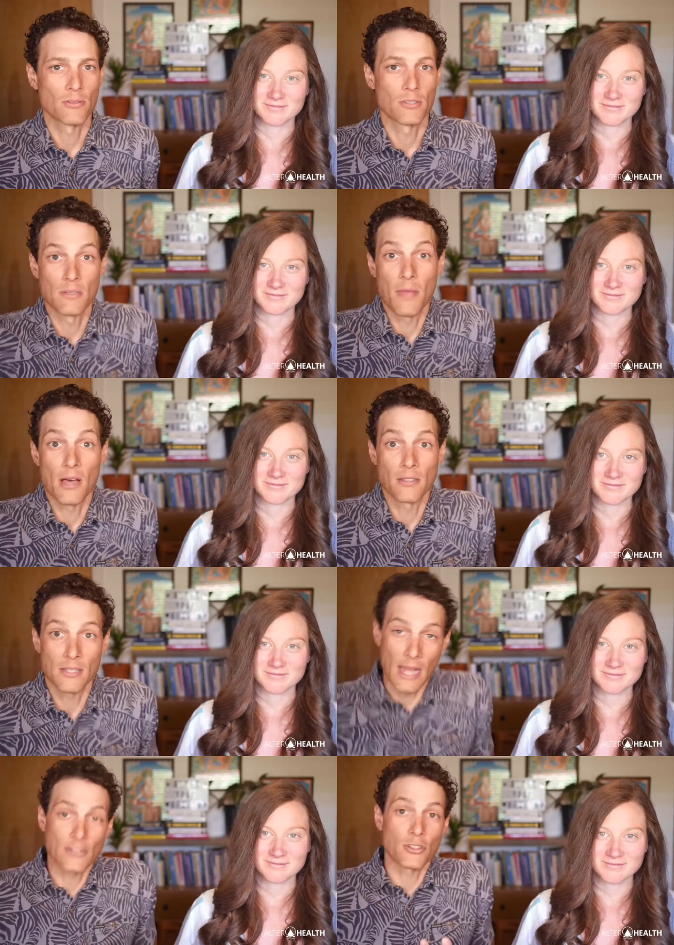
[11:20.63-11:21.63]
Speaker 1: in balance
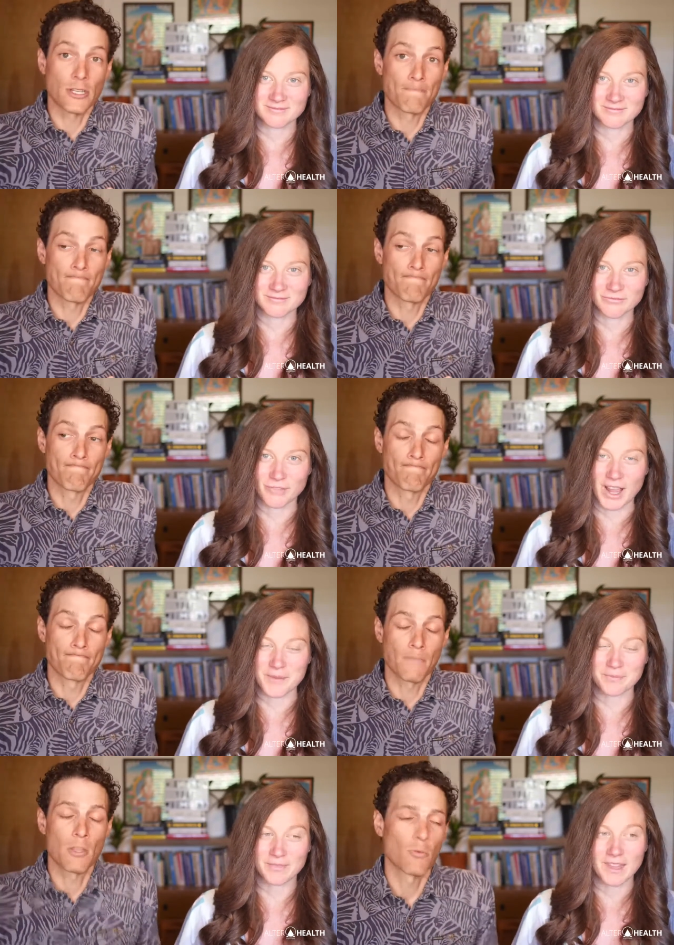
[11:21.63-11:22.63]
naturally. Right.
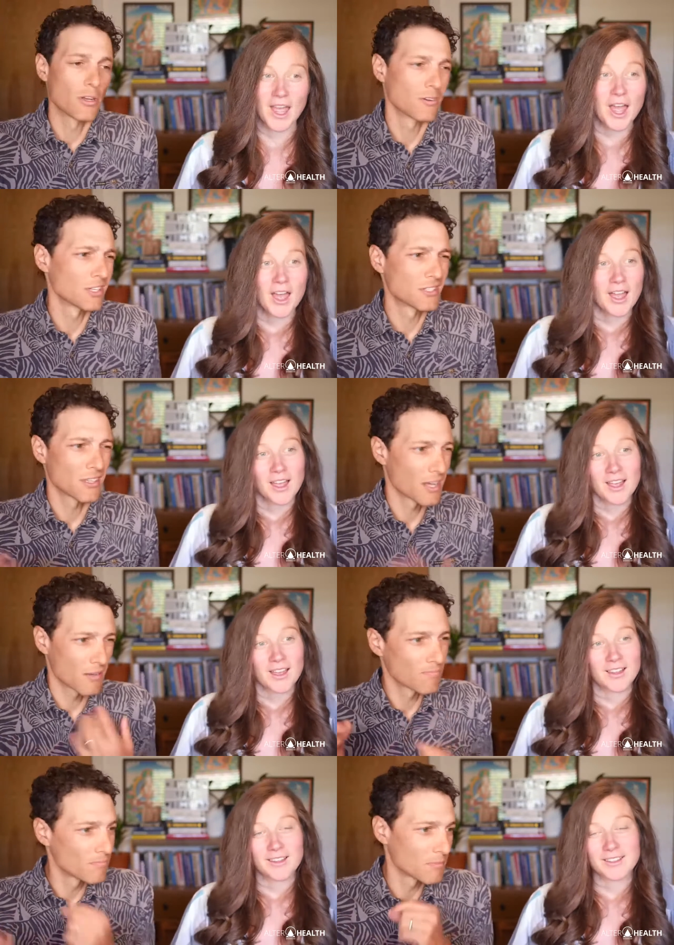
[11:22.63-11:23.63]
We don't need to like
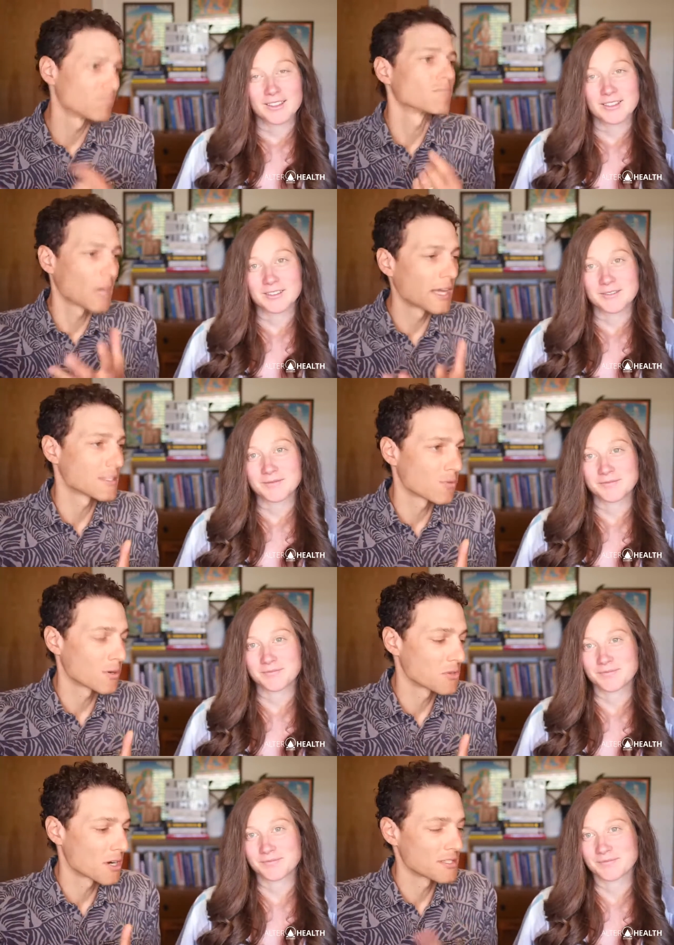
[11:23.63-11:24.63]
I guess what I'm
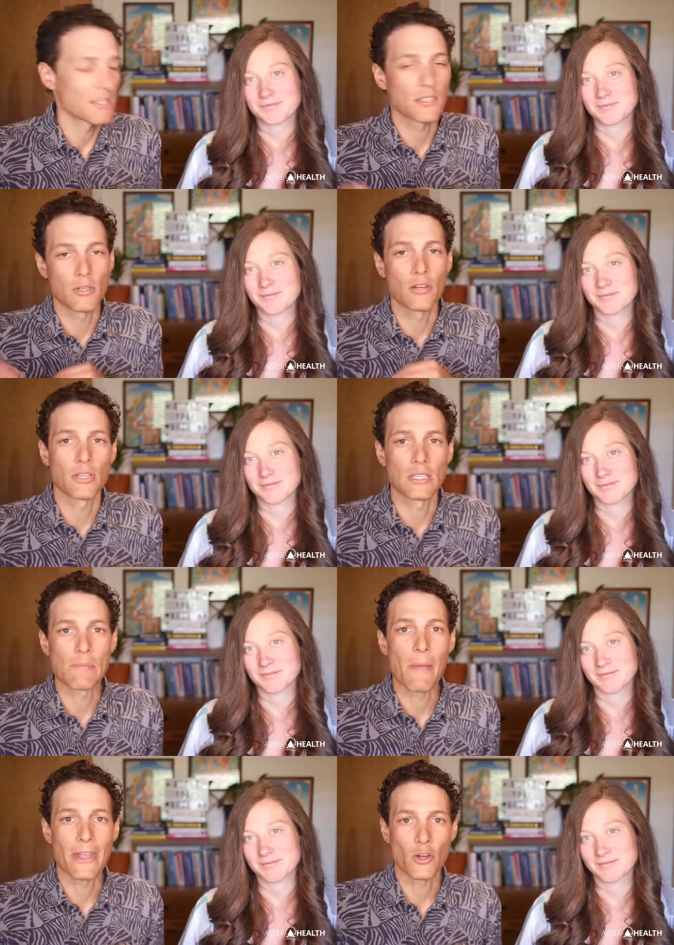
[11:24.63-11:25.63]
trying to say is we don't need to
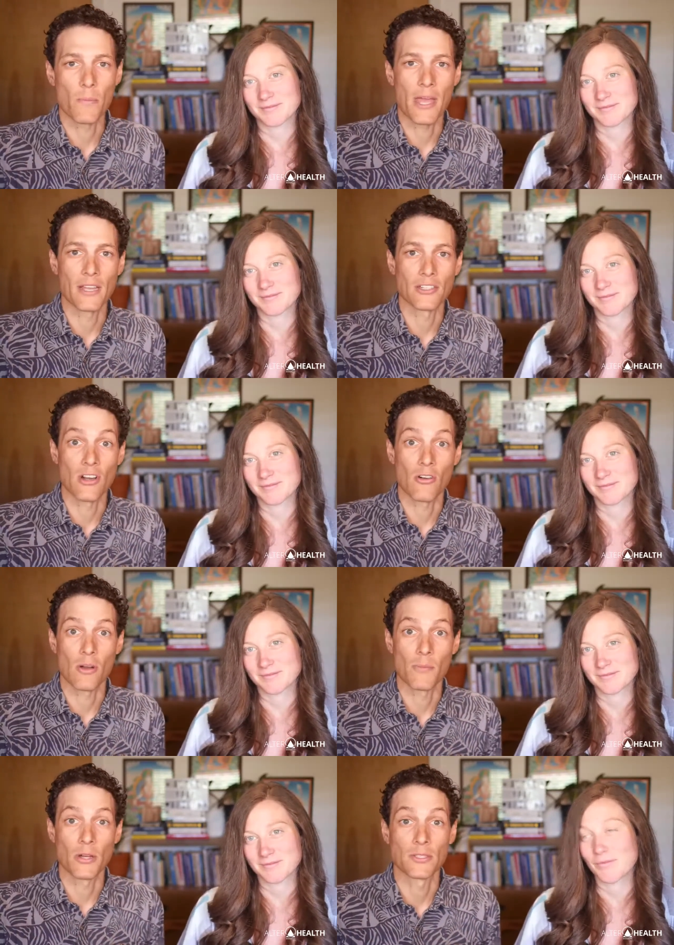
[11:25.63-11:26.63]
micromanage our
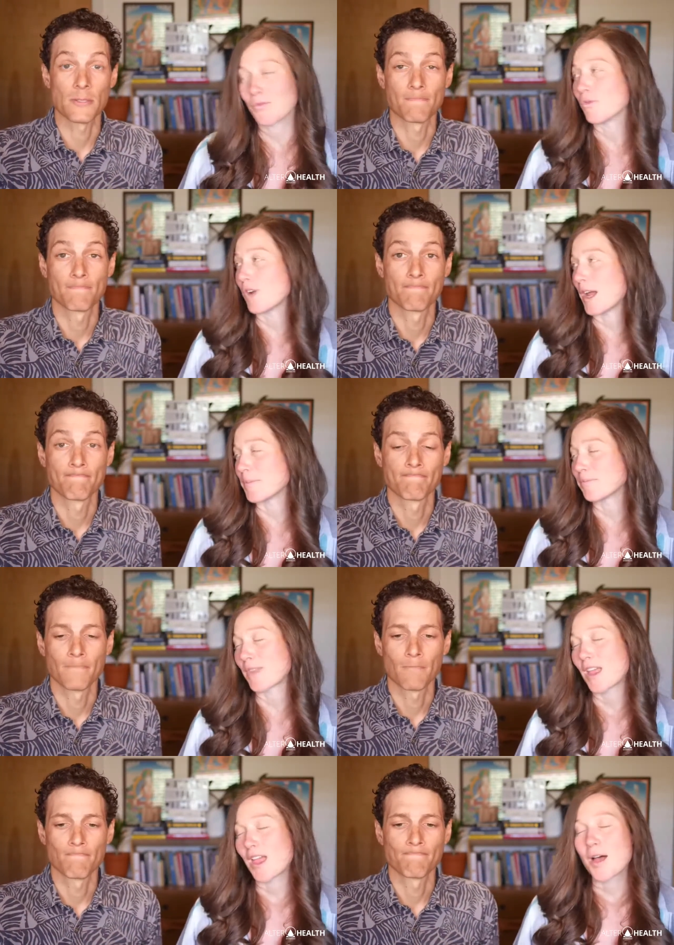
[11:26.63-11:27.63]
hormones.
Speaker 2: Right.
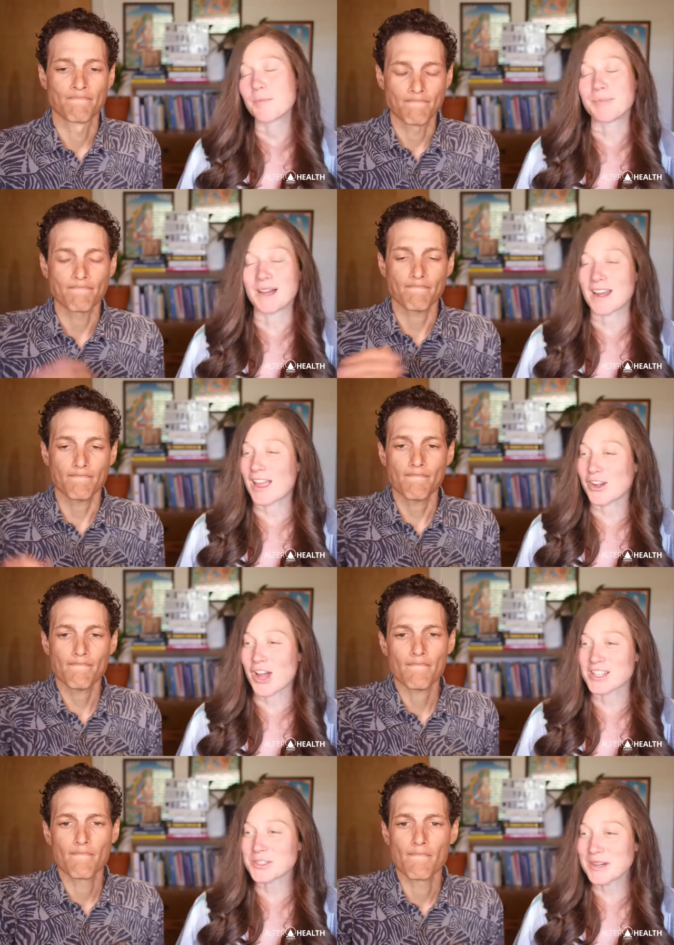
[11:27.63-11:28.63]
But you know, I
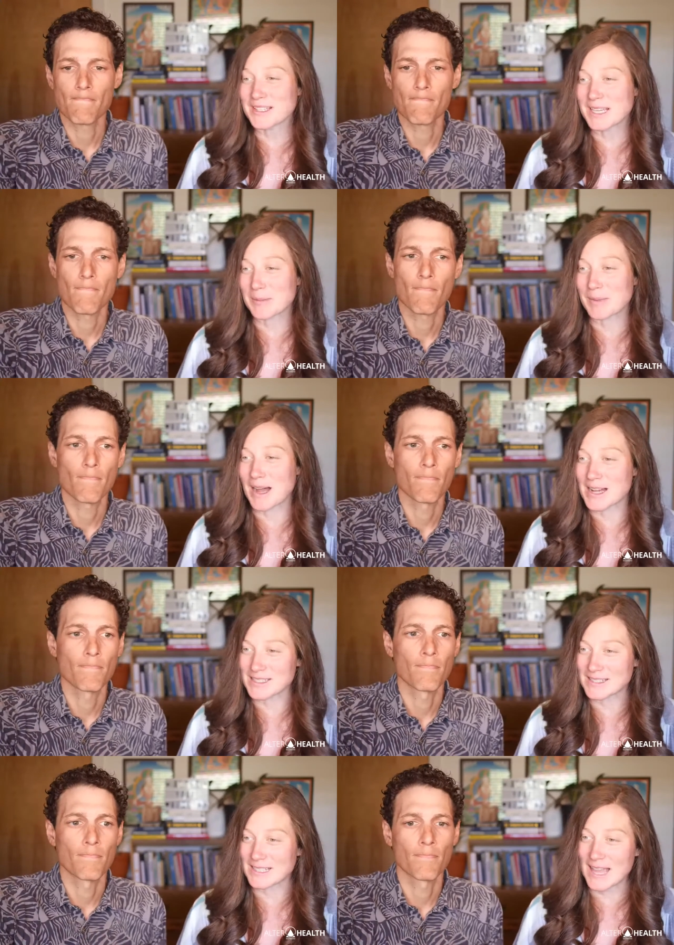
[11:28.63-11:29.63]
just want to take a
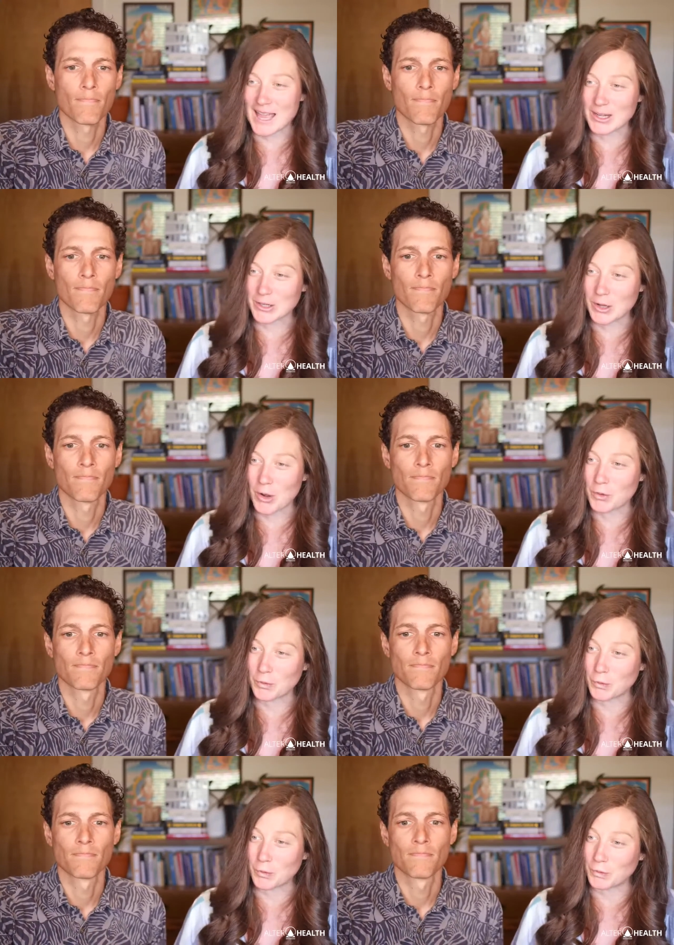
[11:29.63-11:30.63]
pause and
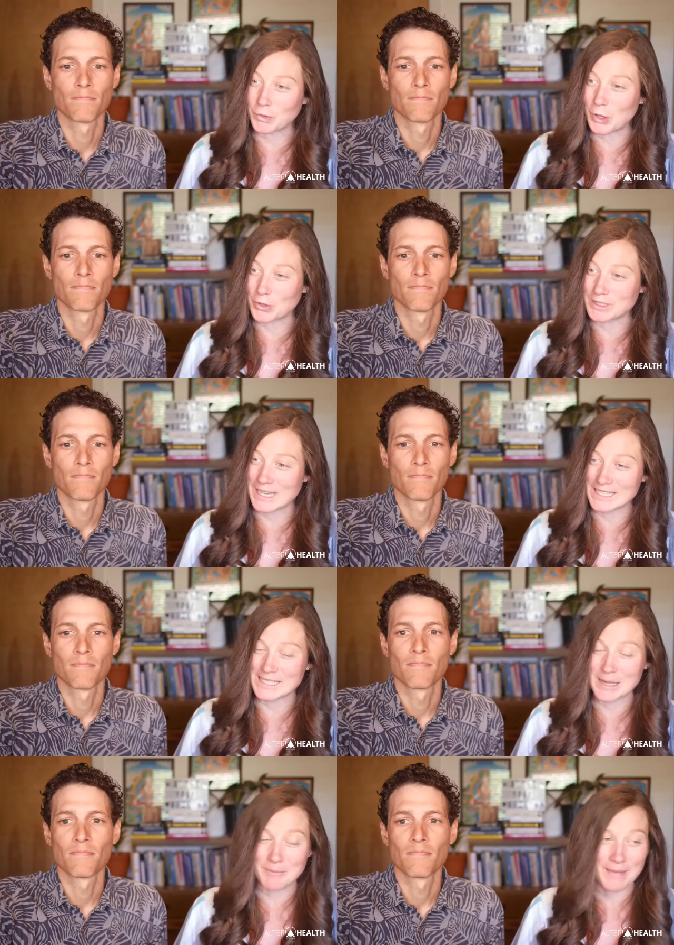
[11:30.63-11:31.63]
go, you know, take a
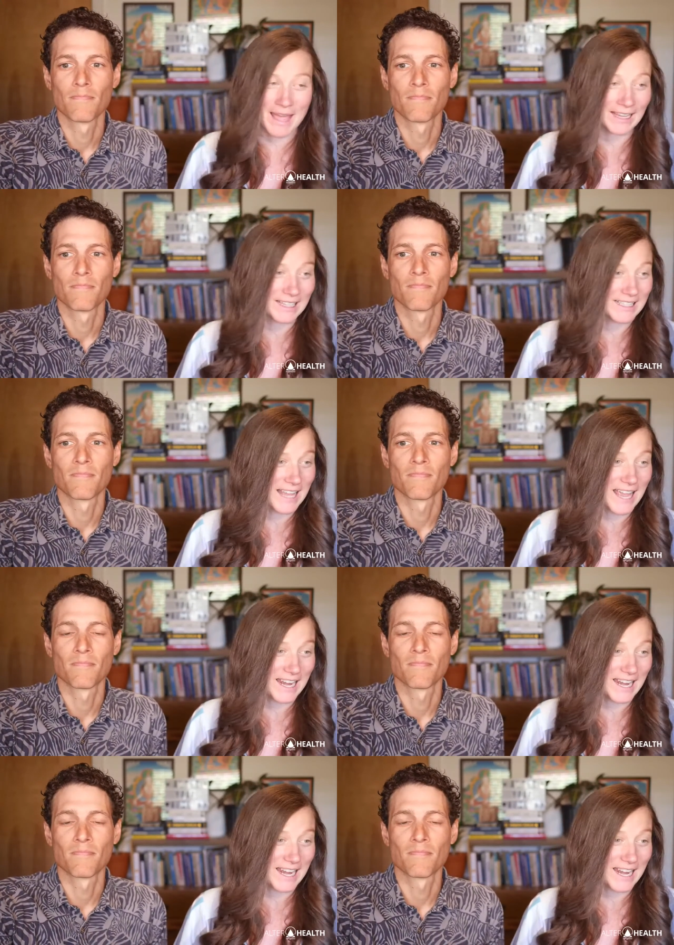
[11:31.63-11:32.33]
step back and and